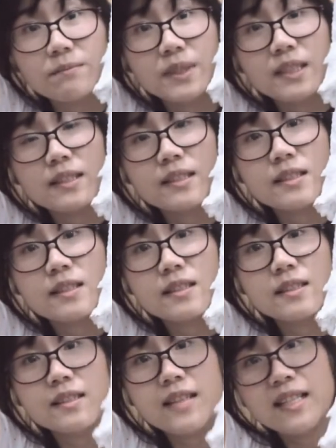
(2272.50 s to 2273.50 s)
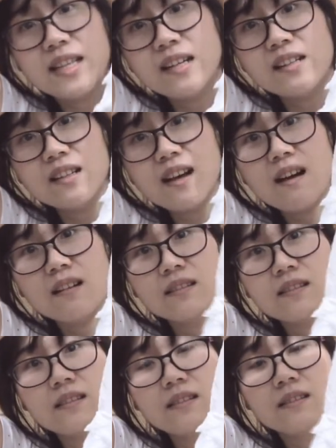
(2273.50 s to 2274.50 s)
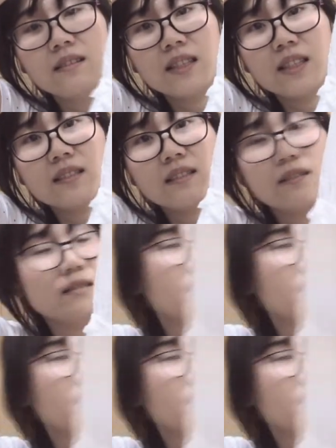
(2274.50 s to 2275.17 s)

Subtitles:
because yeah, the other color, like